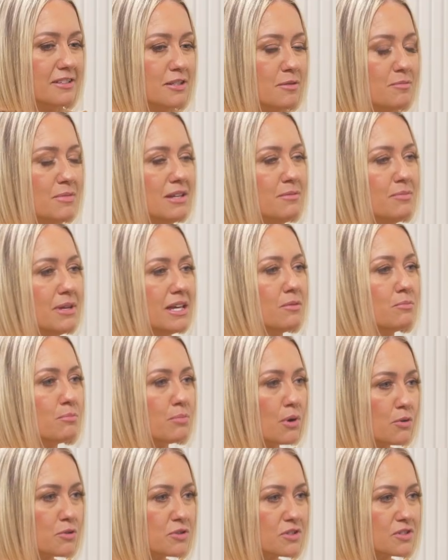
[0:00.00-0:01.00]
Is it me being
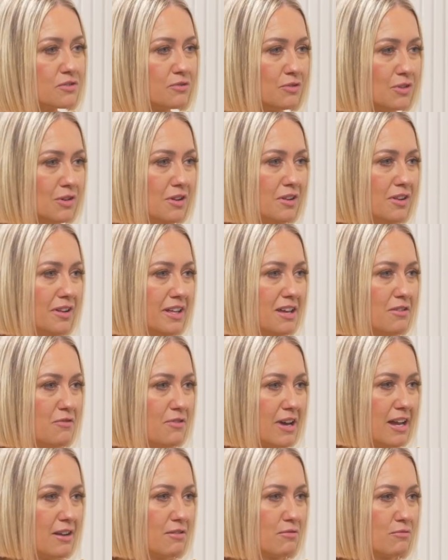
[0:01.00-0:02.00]
boastful if
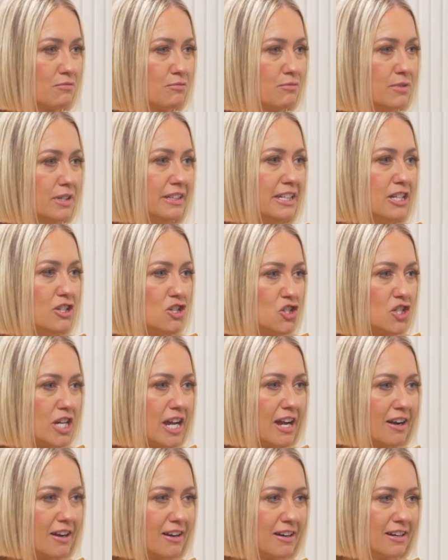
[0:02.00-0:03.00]
I really
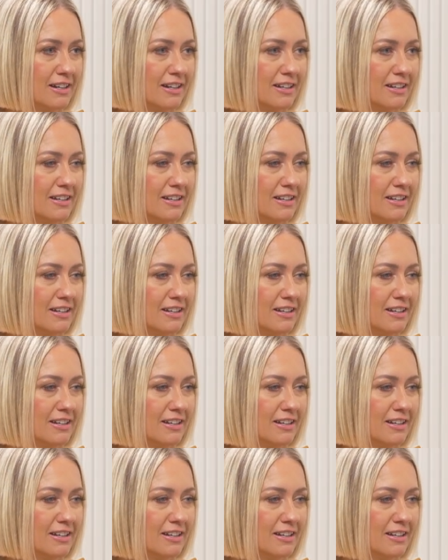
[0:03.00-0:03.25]
share